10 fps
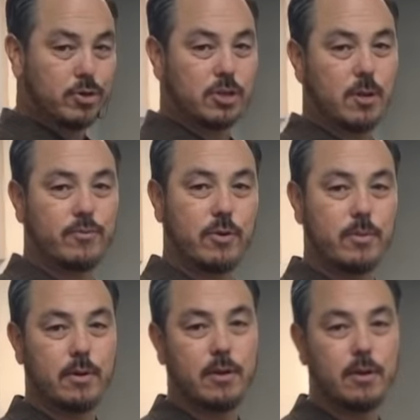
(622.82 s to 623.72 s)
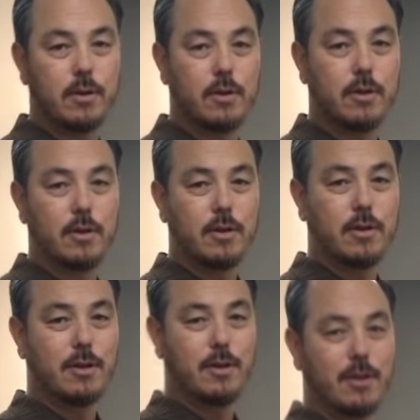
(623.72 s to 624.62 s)
cushion come from?
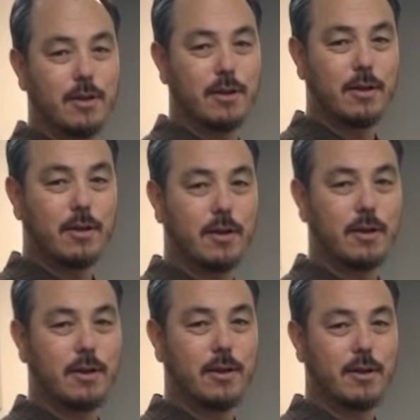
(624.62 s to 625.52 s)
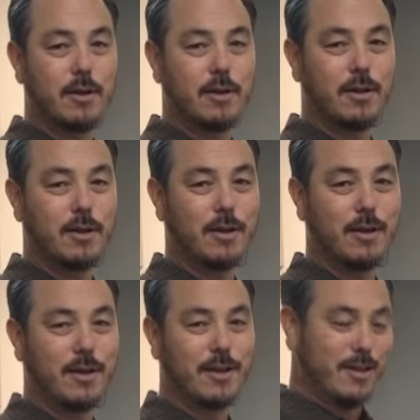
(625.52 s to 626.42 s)
What patient do you think would bring
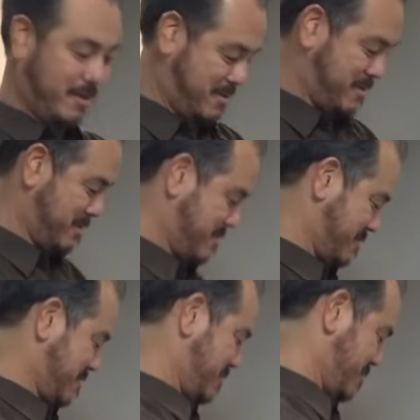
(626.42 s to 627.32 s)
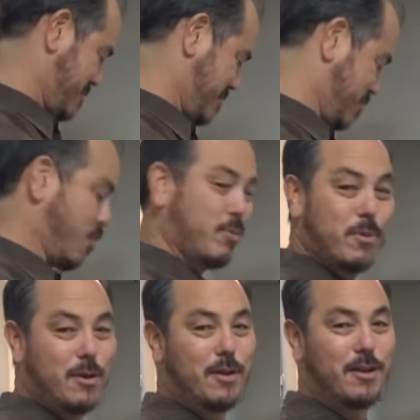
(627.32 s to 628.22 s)
that? Norm?